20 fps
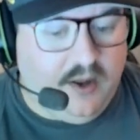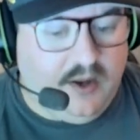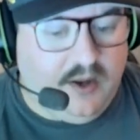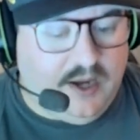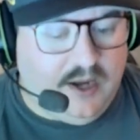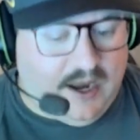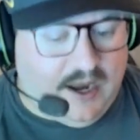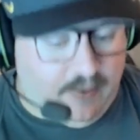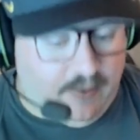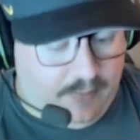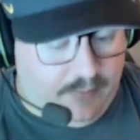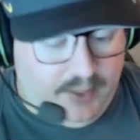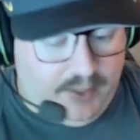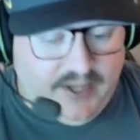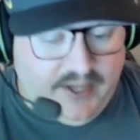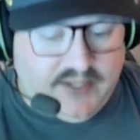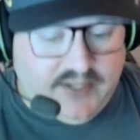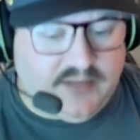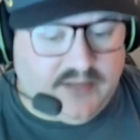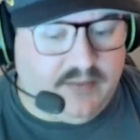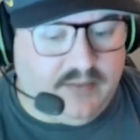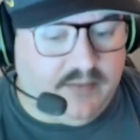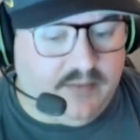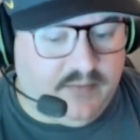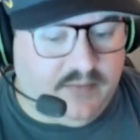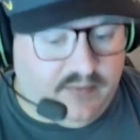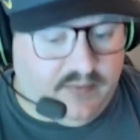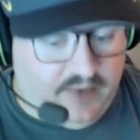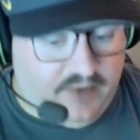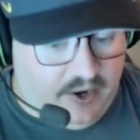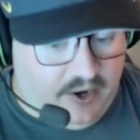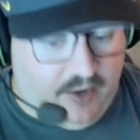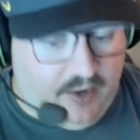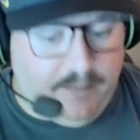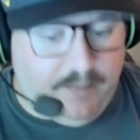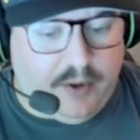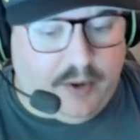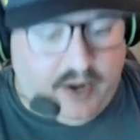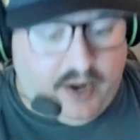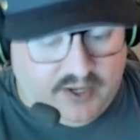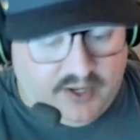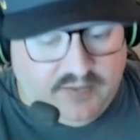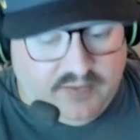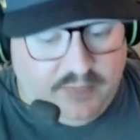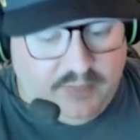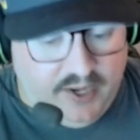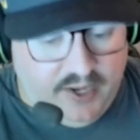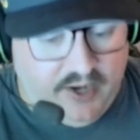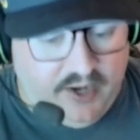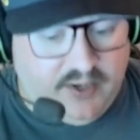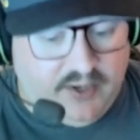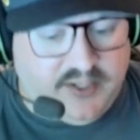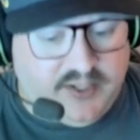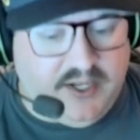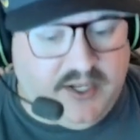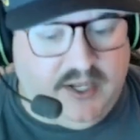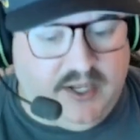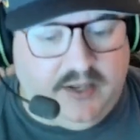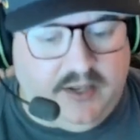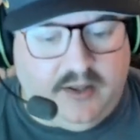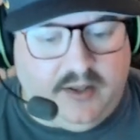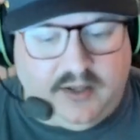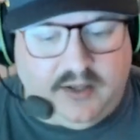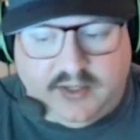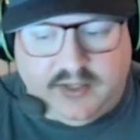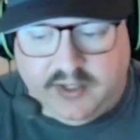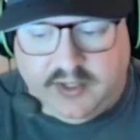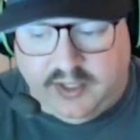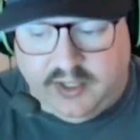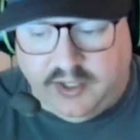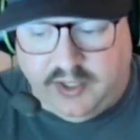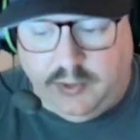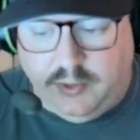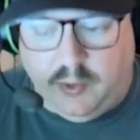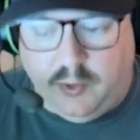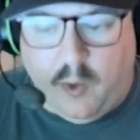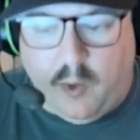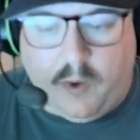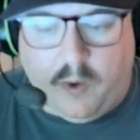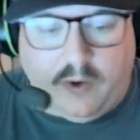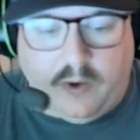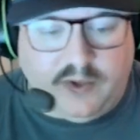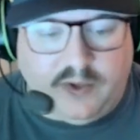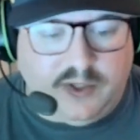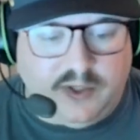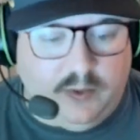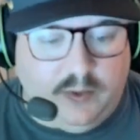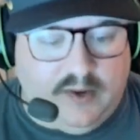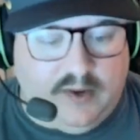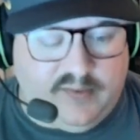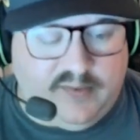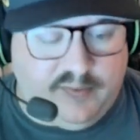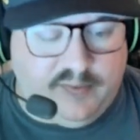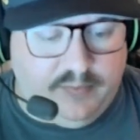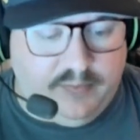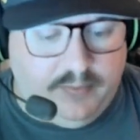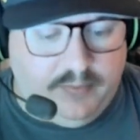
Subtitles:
You got to replace very productive players in the two corners who have,